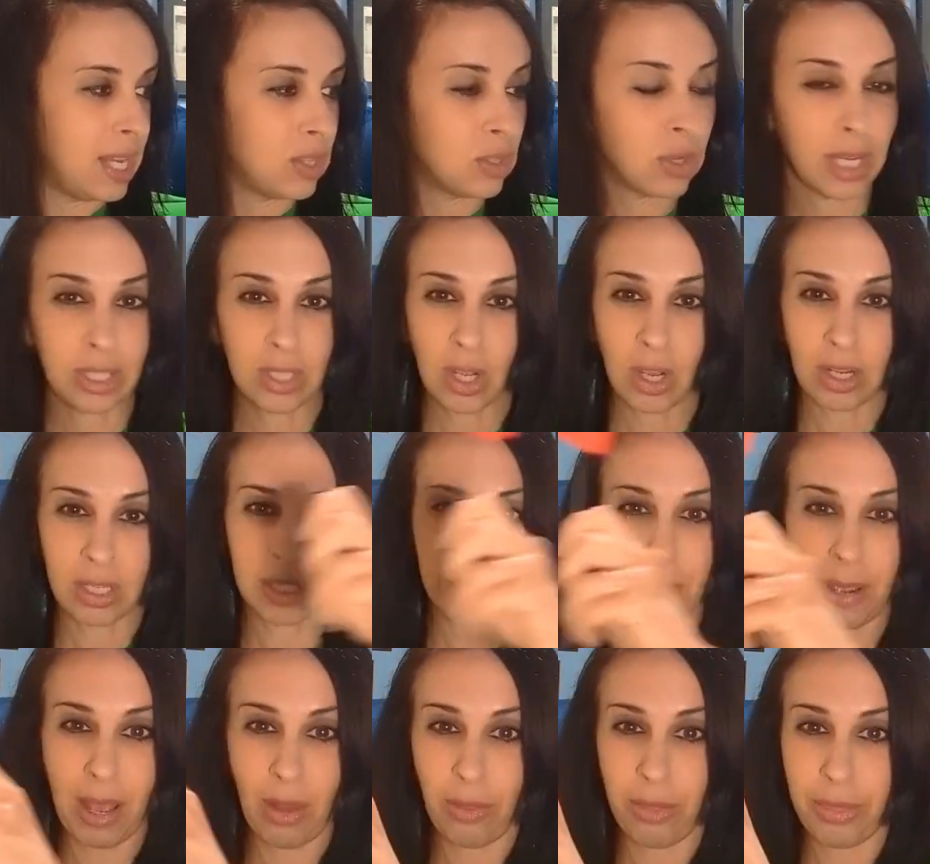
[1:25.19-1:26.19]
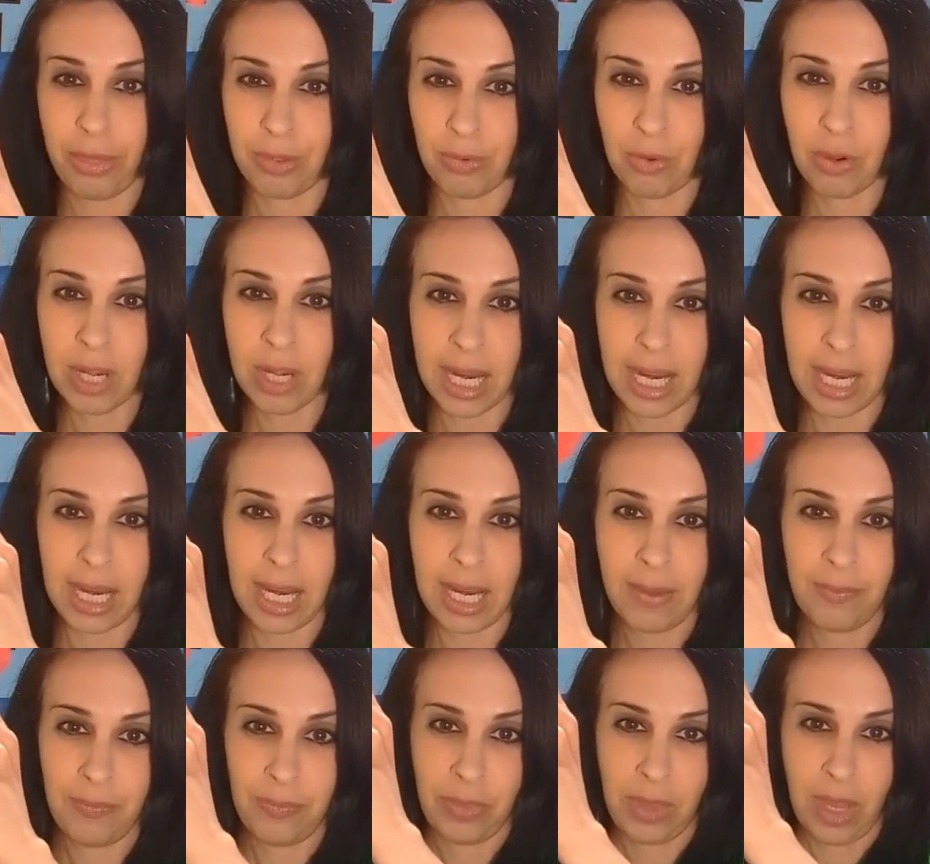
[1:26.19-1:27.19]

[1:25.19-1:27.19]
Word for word: So I talked about three.